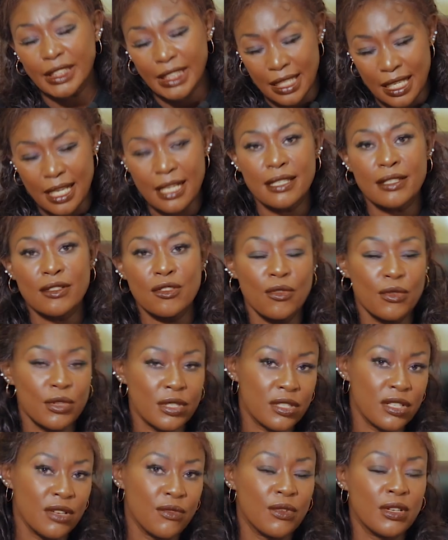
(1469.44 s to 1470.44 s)
Yes, you will
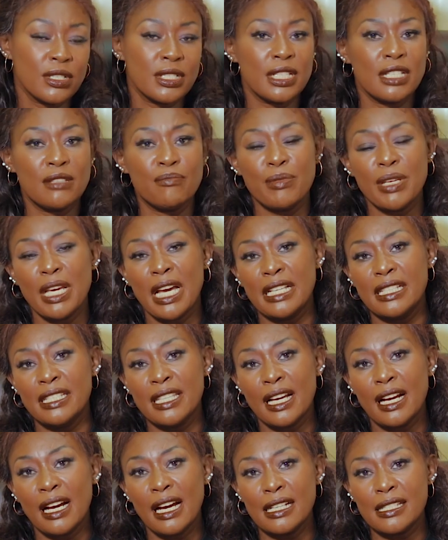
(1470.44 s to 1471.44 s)
see what is
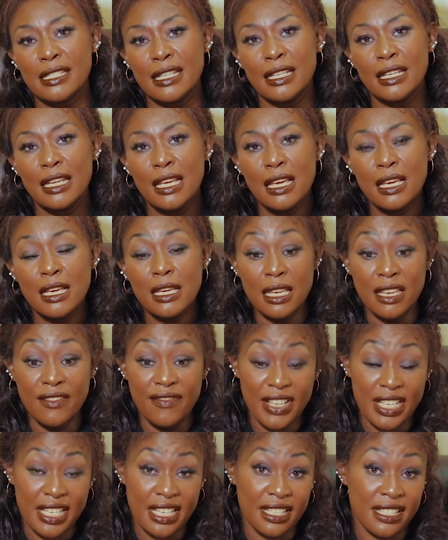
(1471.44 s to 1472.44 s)
behind the curtain.
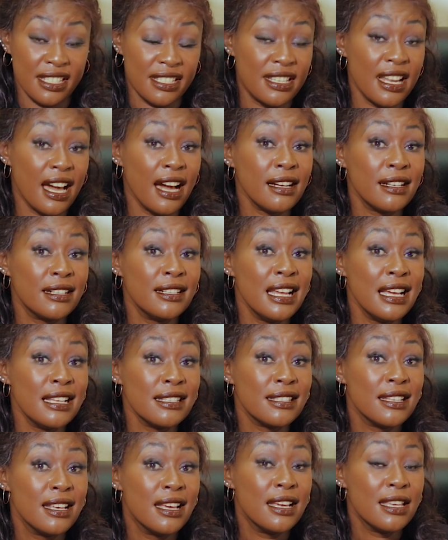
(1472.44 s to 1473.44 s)
If it is
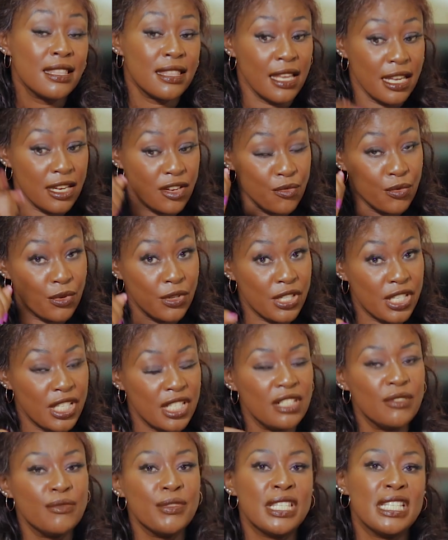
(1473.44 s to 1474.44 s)
darkness, then you will
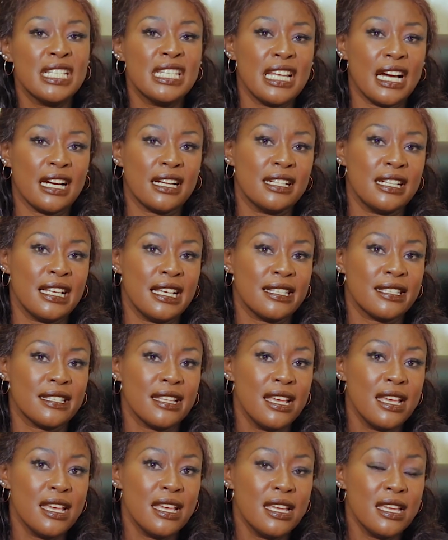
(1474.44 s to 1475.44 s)
deal with darkness.
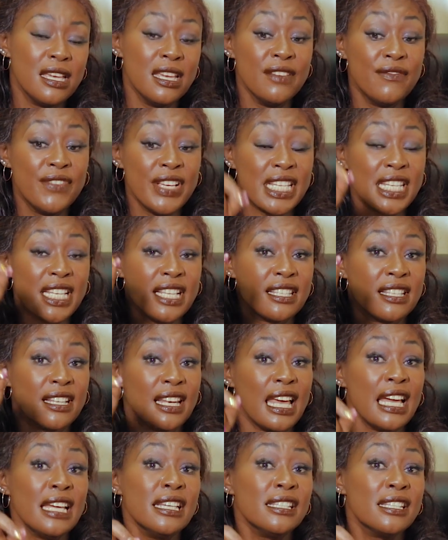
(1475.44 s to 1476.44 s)
If it is
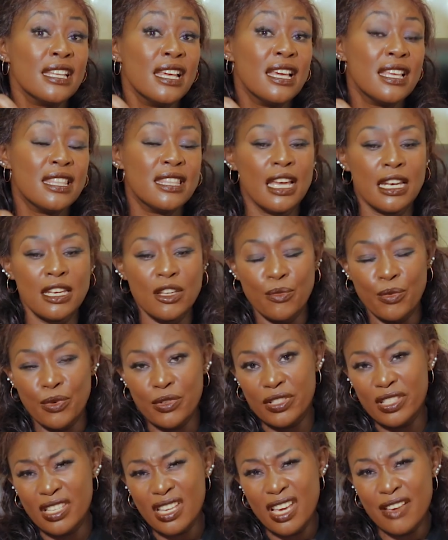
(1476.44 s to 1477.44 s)
light, then you
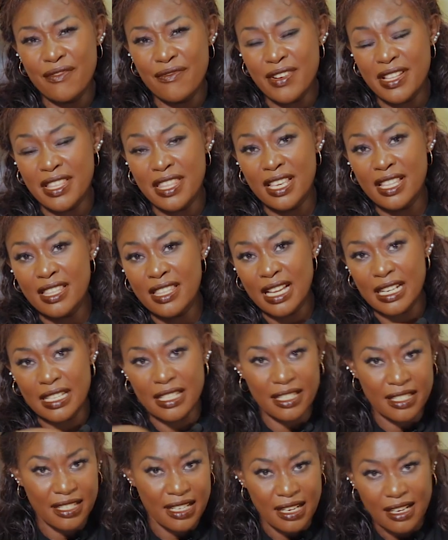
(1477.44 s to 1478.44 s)
will see everything
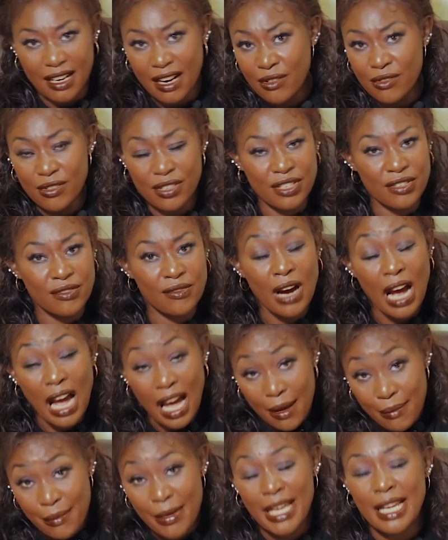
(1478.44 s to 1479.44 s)
that is around you.
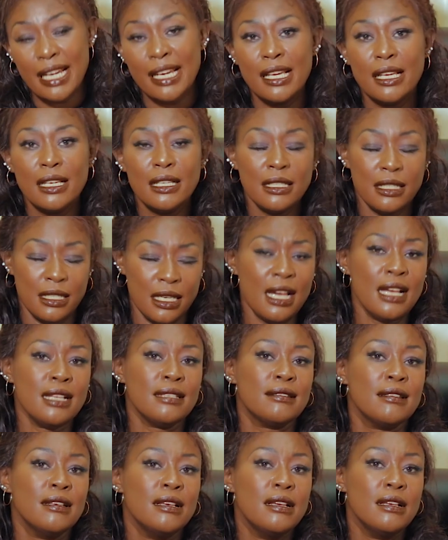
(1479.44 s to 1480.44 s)
Amen.
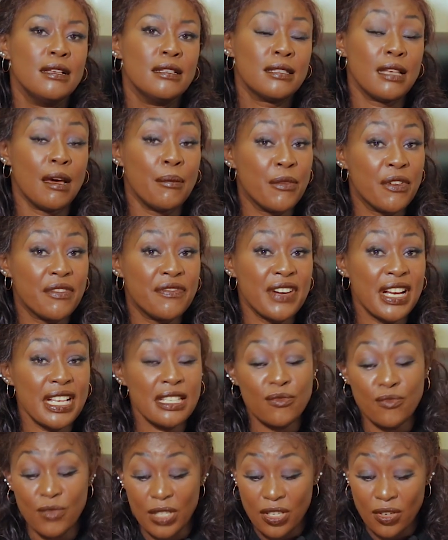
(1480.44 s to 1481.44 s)
Yes, some of
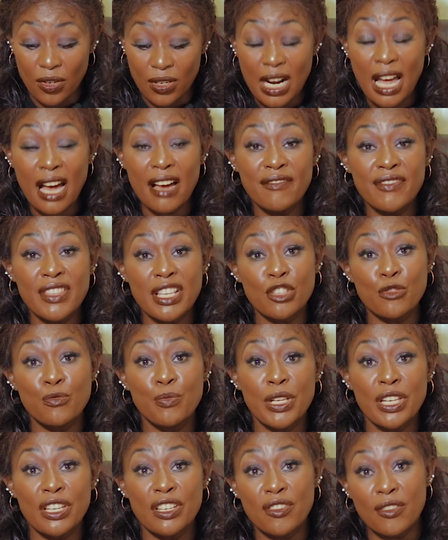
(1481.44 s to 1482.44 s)
us, we don't have the
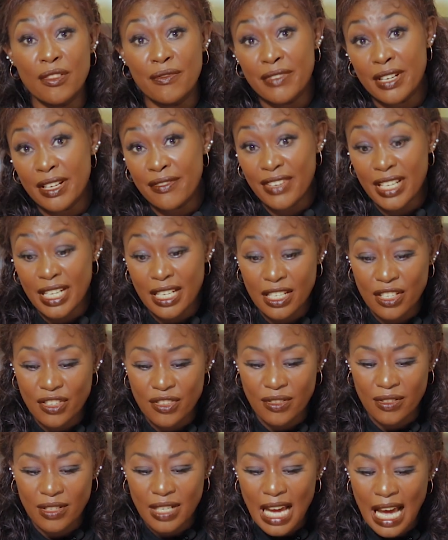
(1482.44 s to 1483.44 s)
spirit of
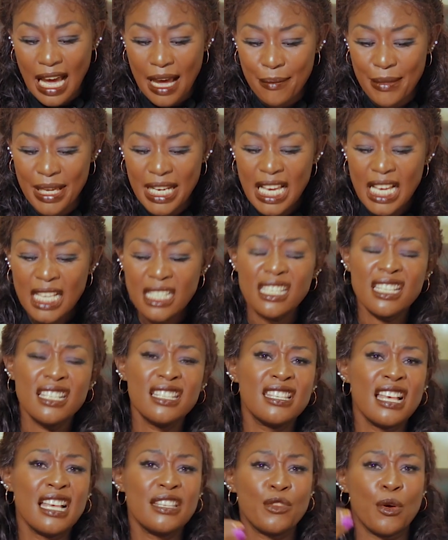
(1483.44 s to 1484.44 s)
revelation. Amen.
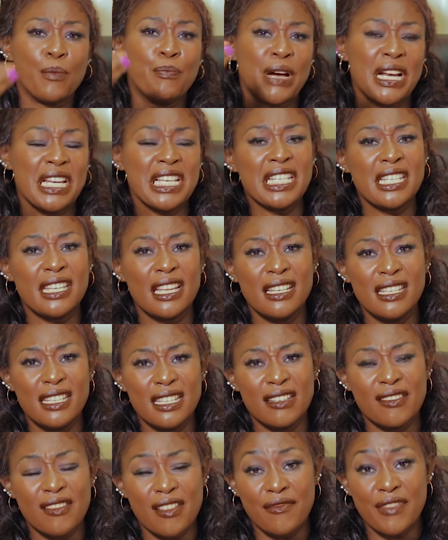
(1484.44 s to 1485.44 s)
Jesus operated
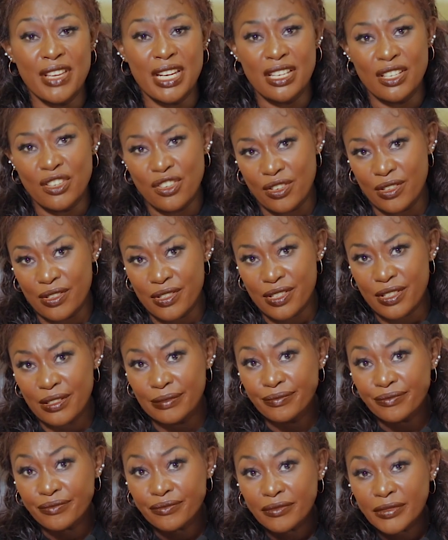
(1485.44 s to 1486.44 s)
in revelations.
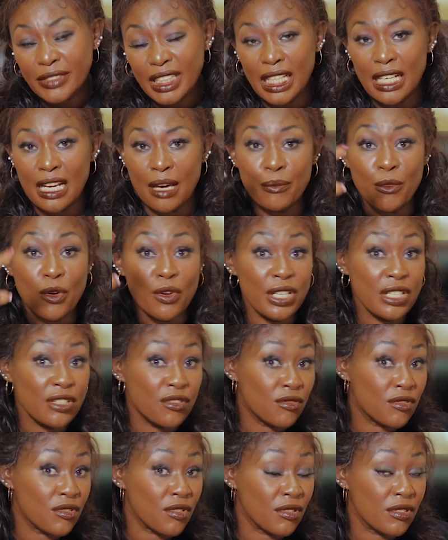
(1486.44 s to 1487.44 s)
And I'm
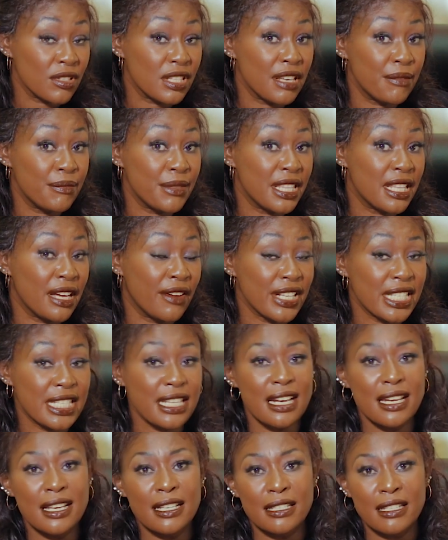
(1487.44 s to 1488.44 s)
going to talk them in our
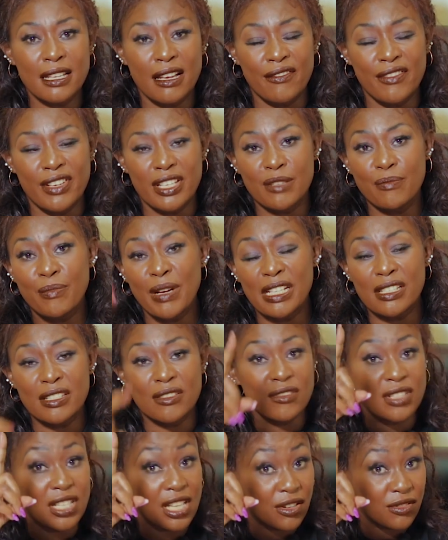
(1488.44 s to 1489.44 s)
Sunday service, but
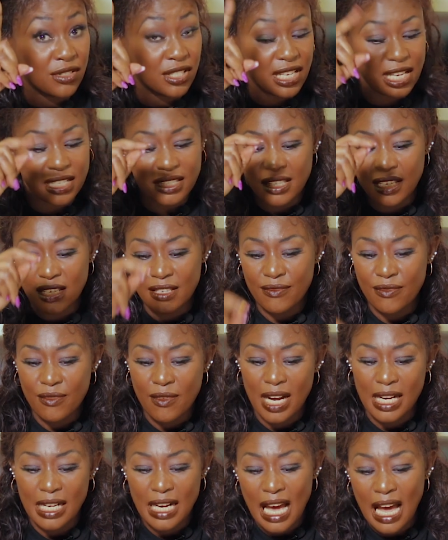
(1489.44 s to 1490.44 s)
today I'll just give
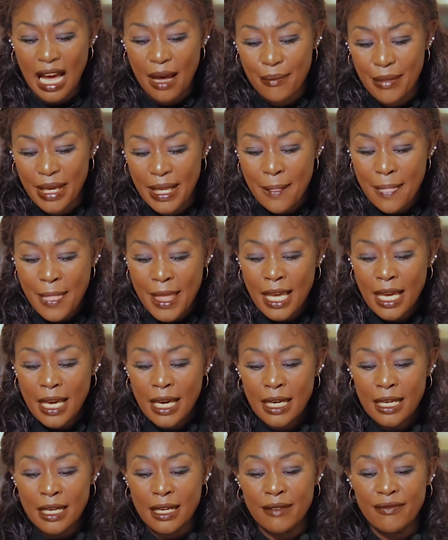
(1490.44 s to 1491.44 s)
one. Amen.
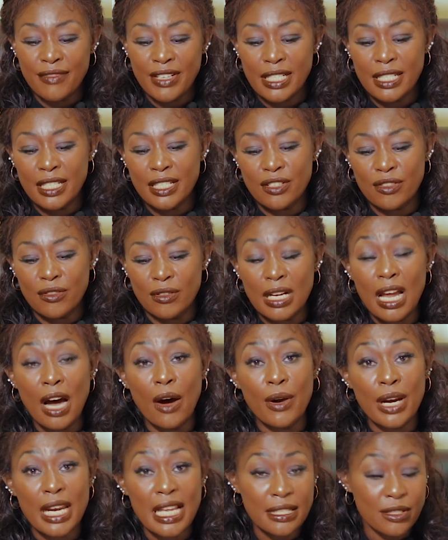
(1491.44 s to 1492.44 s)
Revelation.
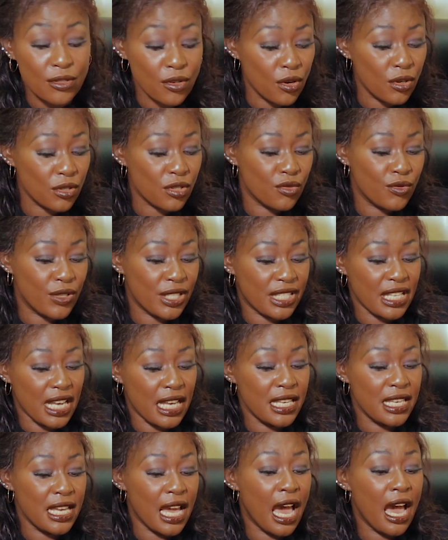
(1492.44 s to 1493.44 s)
Now, let's go to
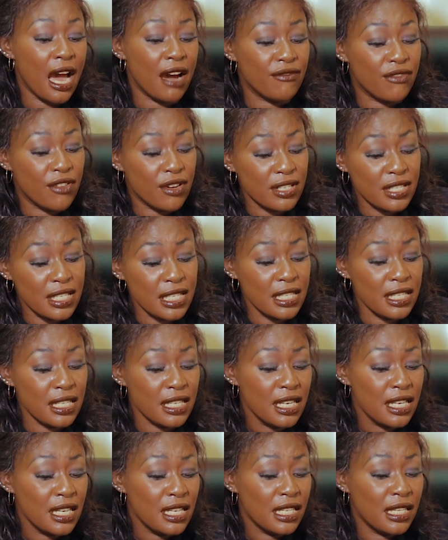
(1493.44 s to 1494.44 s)
Isaiah. I have
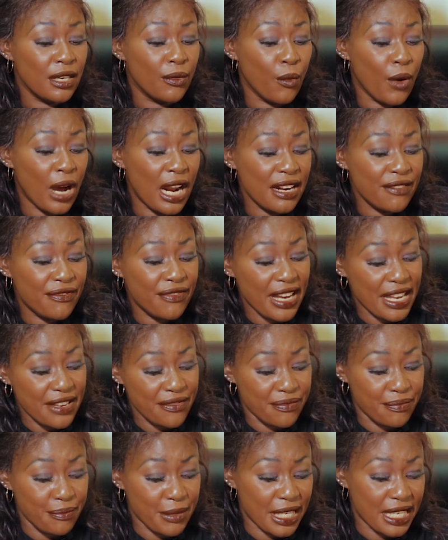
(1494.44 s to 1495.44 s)
only
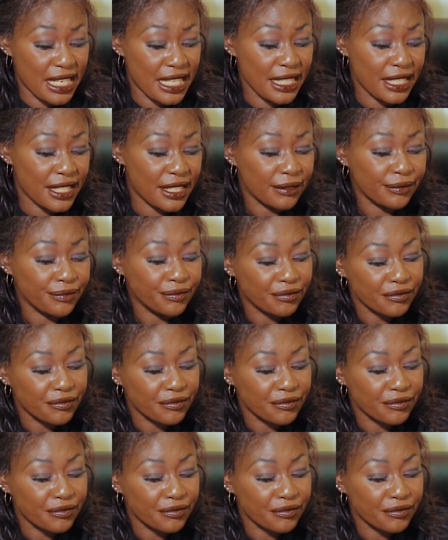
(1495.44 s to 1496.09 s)
15 minutes.